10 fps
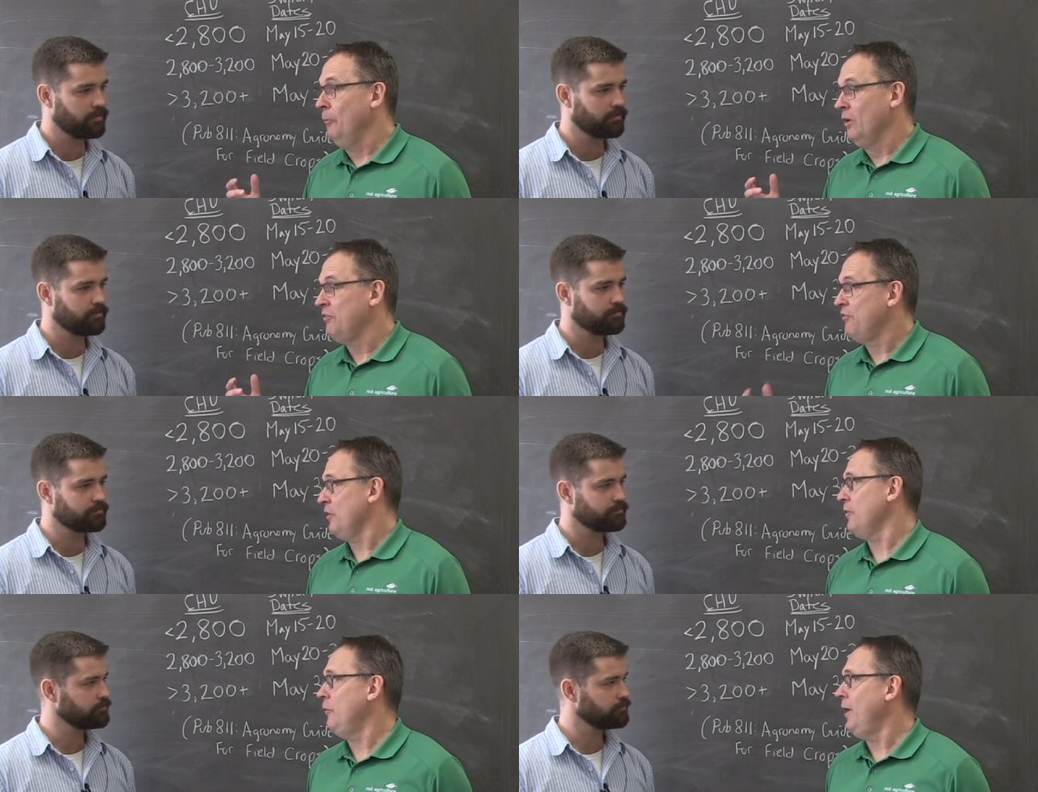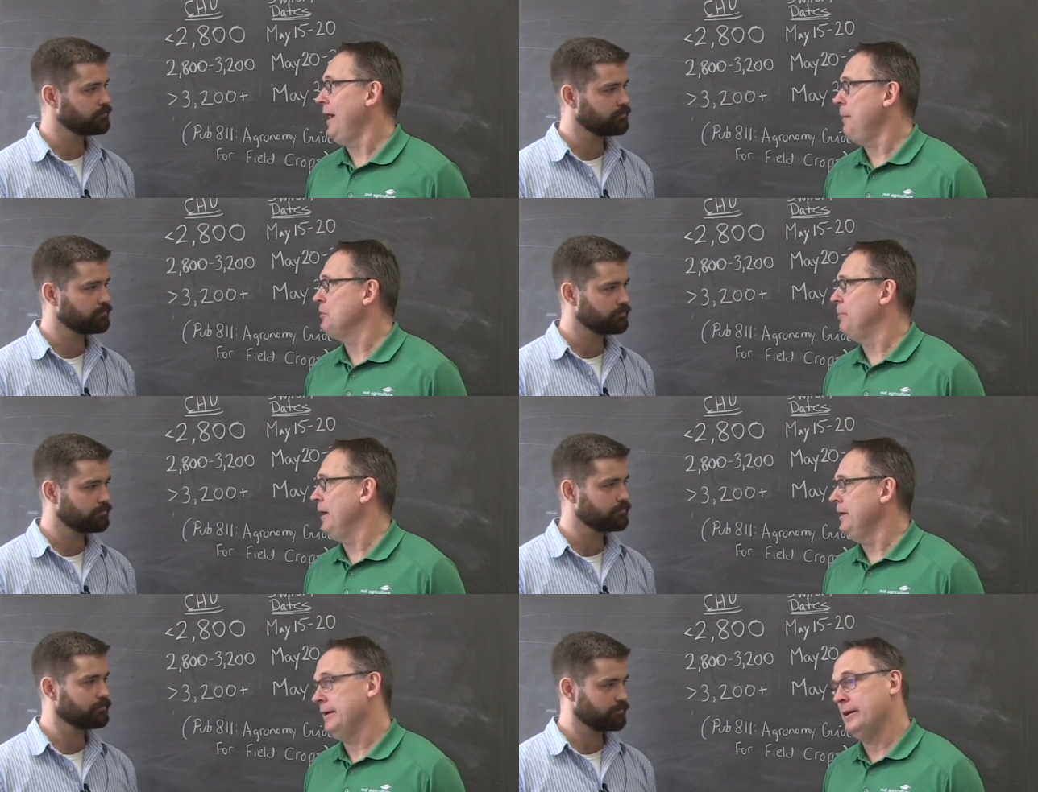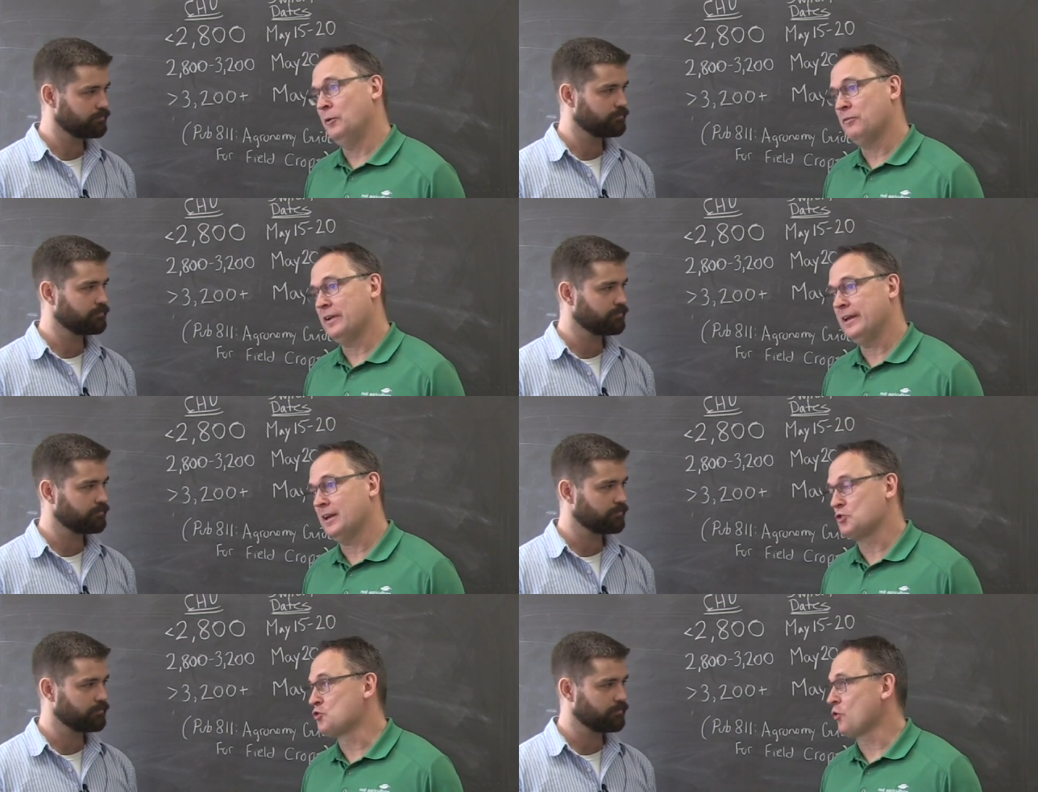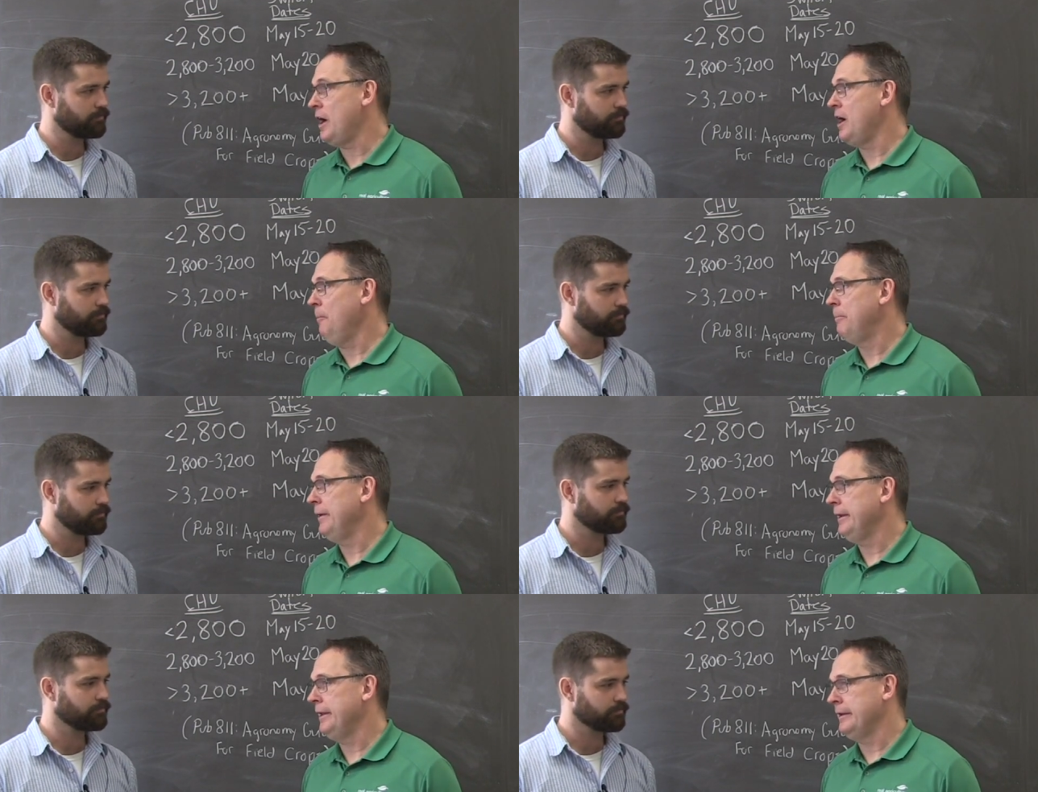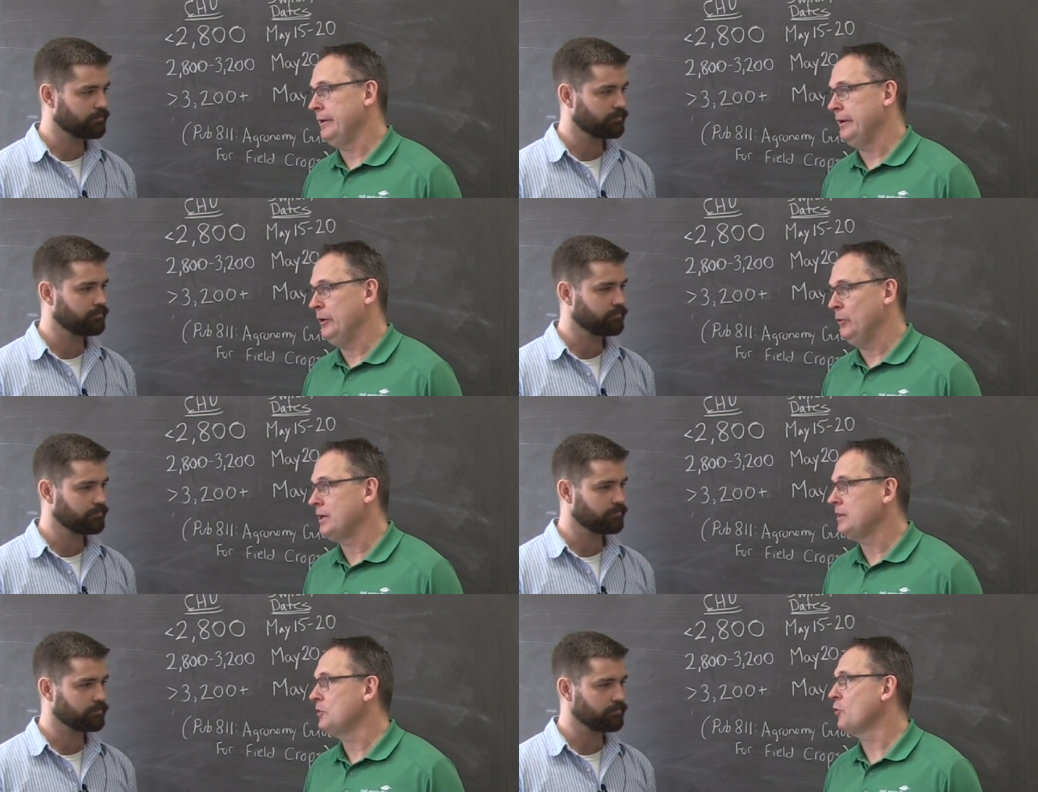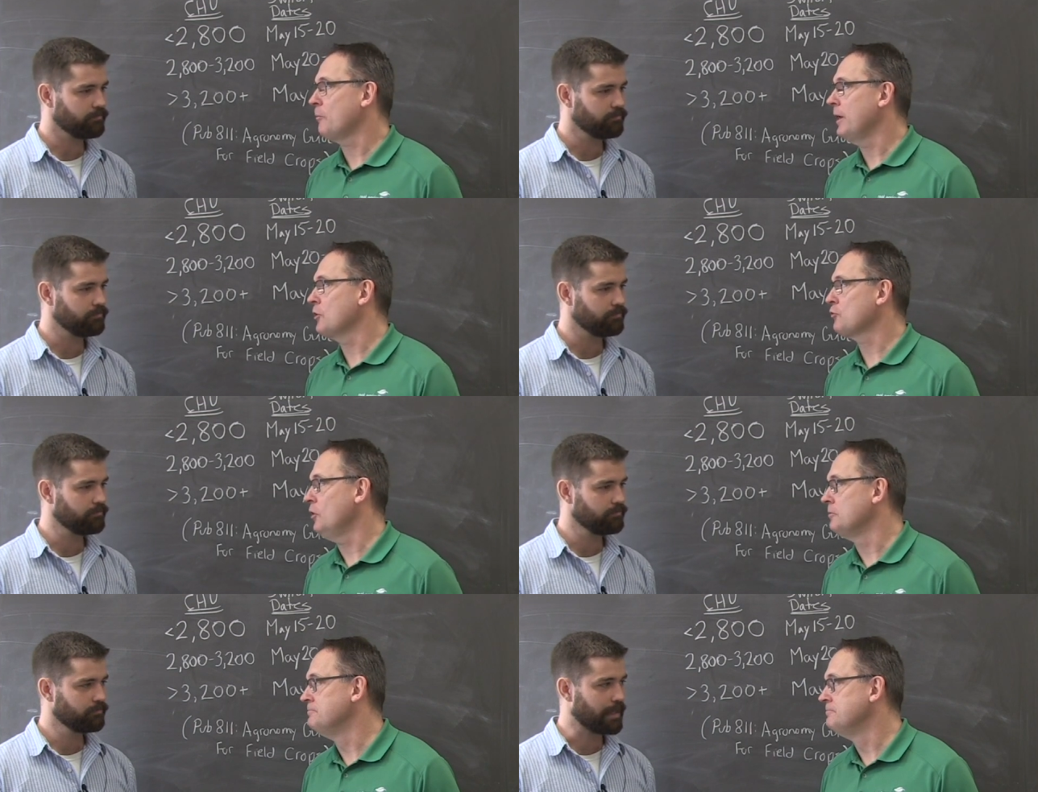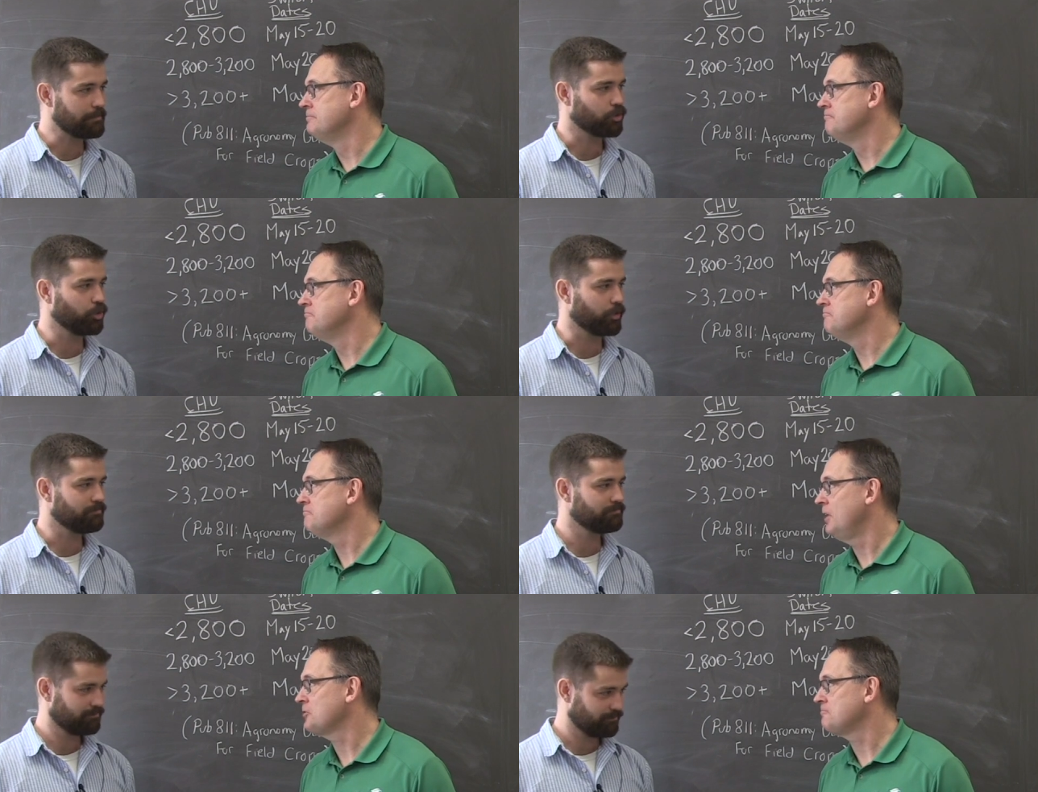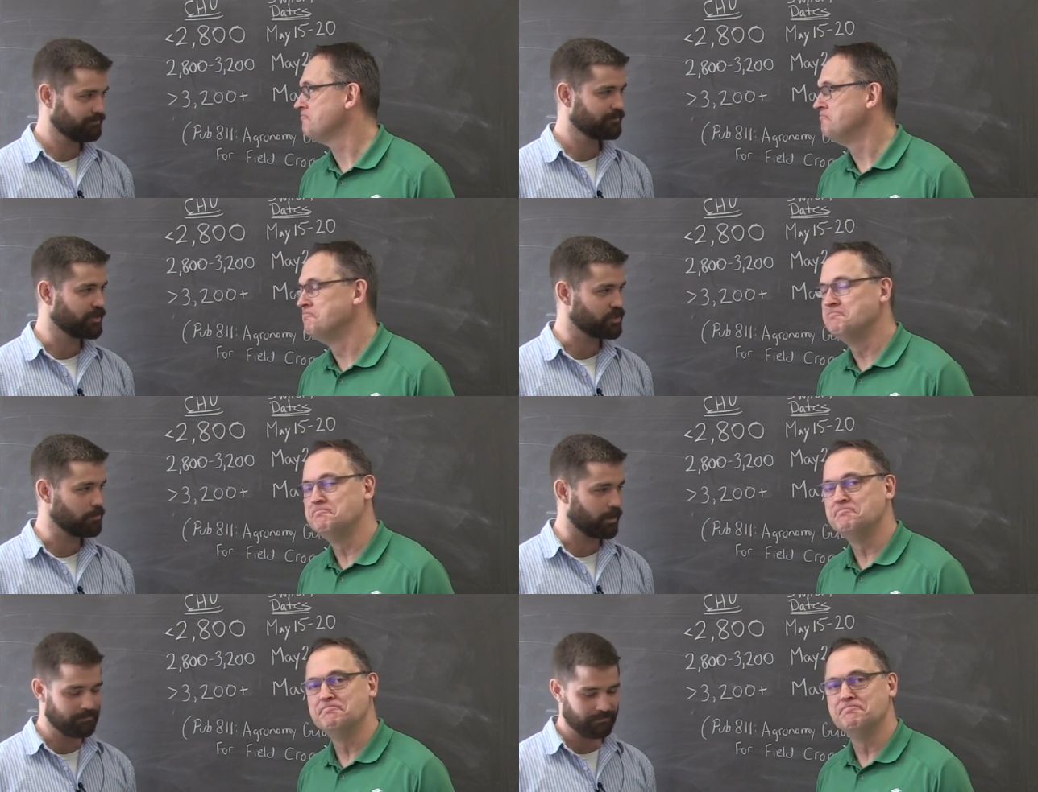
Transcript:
Speaker 1: We'll figure out what happens, Ben. Hopefully it'll dry up, and we'll get these corn planters rolling. Absolutely. Awesome. Good to